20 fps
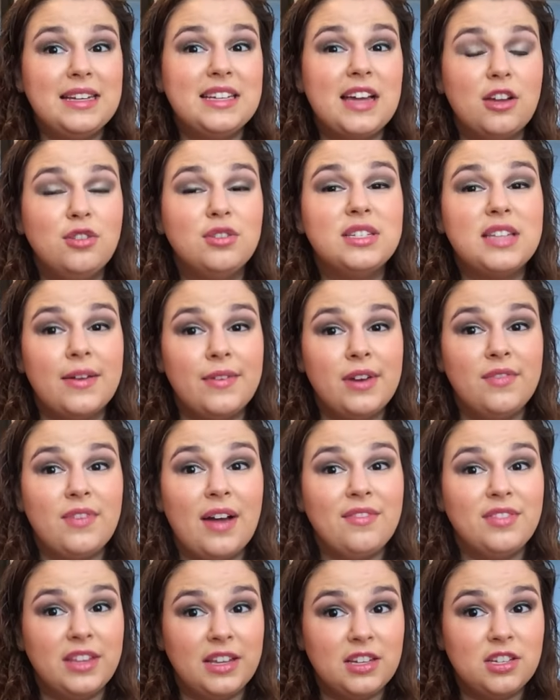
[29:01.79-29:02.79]
can tell you
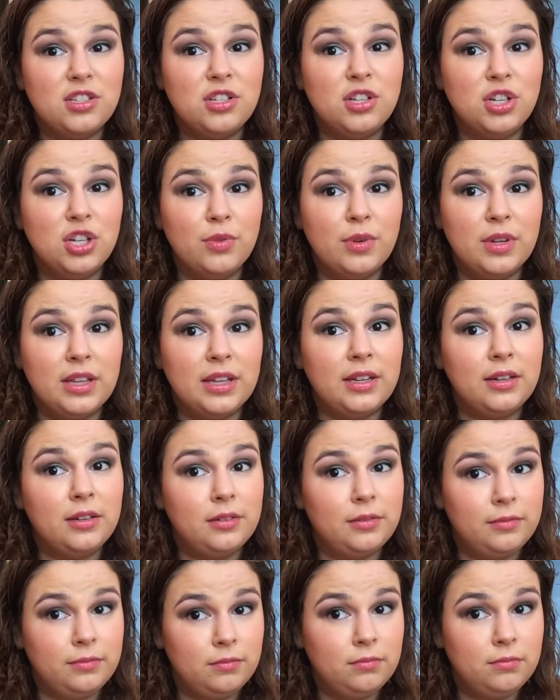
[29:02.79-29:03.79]
75 things to do with it.
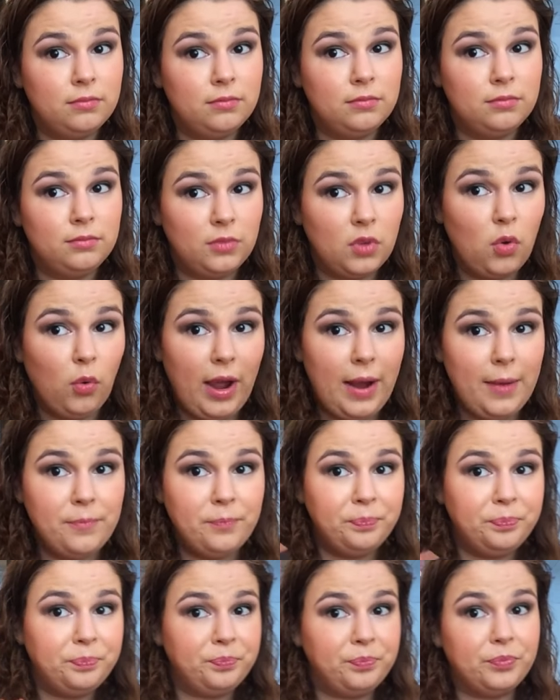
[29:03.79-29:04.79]

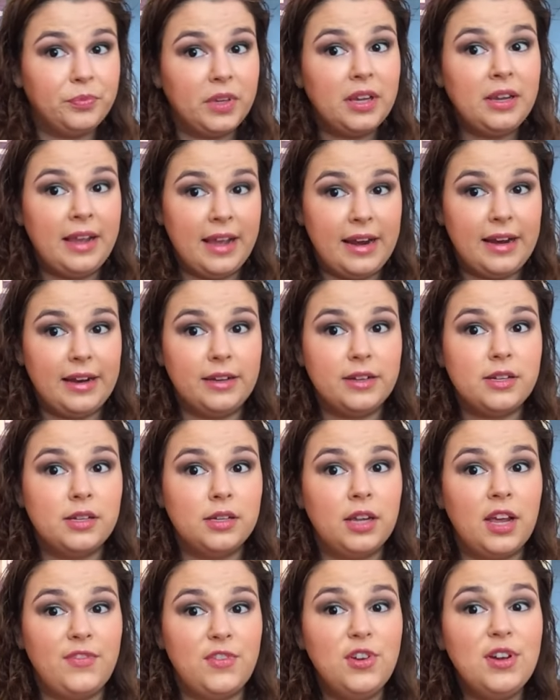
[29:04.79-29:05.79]
Okay? Get it.
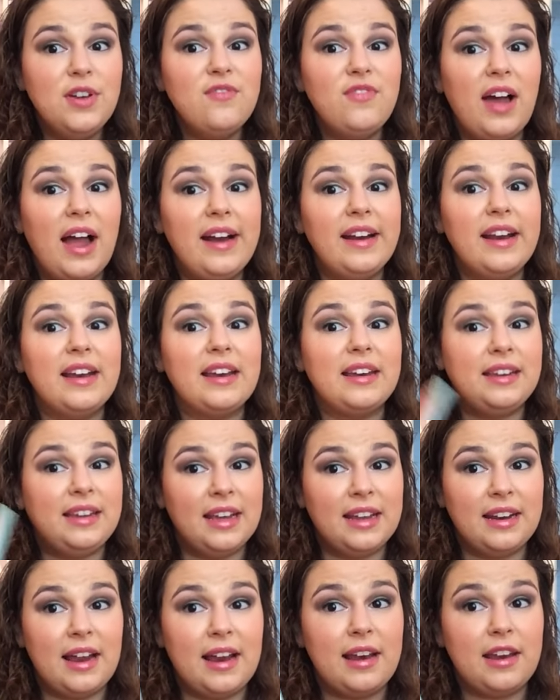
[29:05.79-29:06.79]
If you can find it,
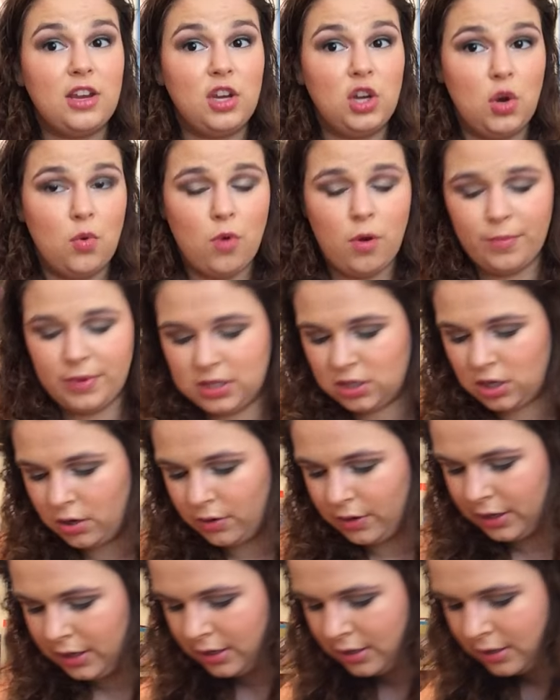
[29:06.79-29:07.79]
get it. You won't be
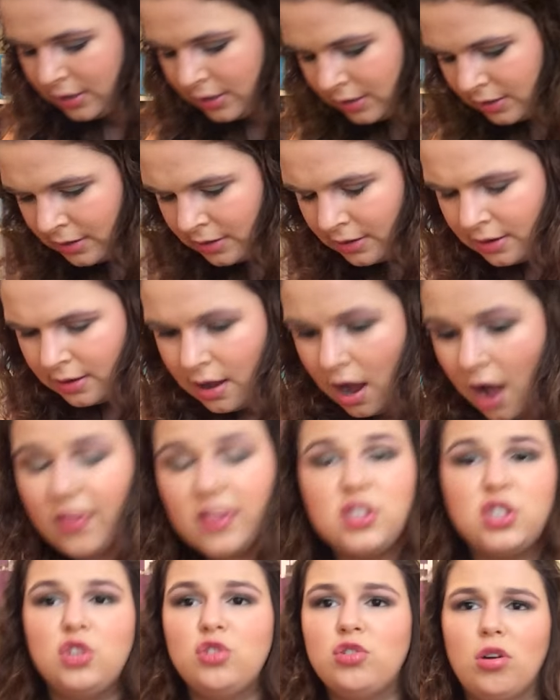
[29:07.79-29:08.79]
sorry.
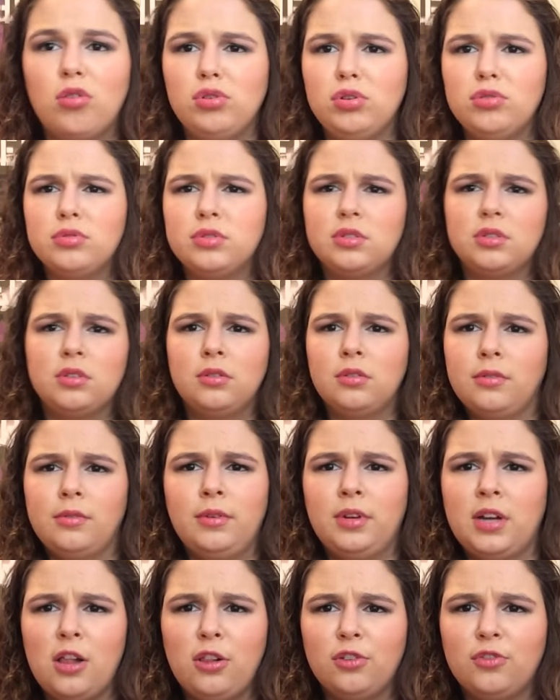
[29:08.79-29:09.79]
Unless you don't use
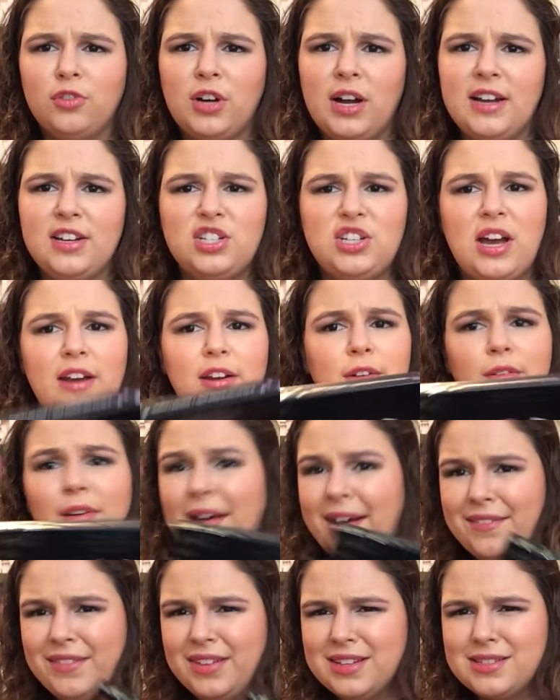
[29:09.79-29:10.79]
colorful eyeshadow,
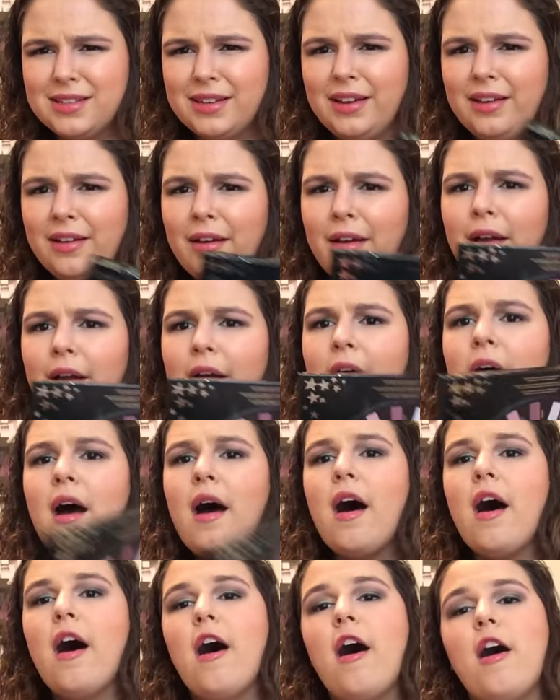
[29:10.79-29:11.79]
obviously.
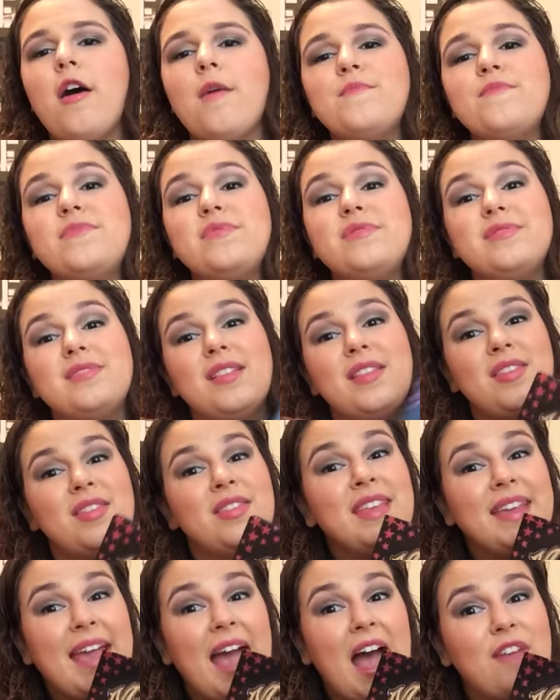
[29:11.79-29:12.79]
The
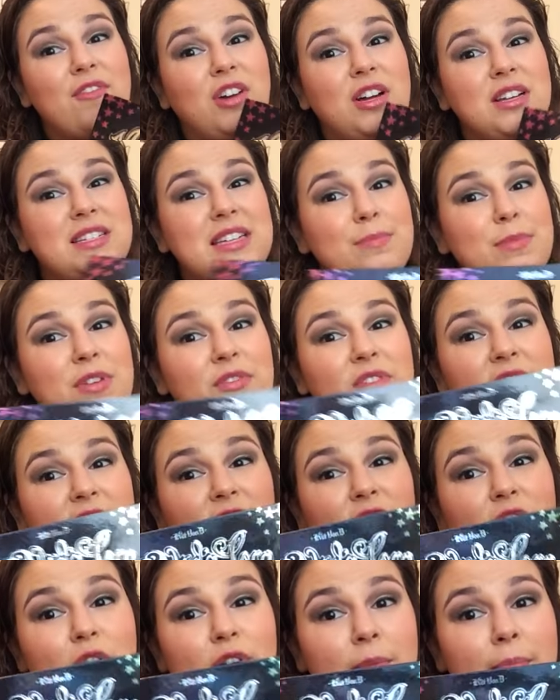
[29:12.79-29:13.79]
Kat Von D Mi Vida
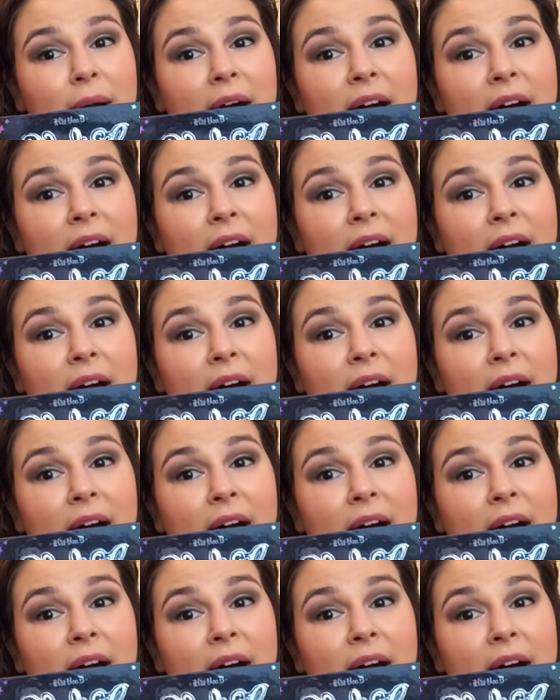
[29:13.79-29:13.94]
Loca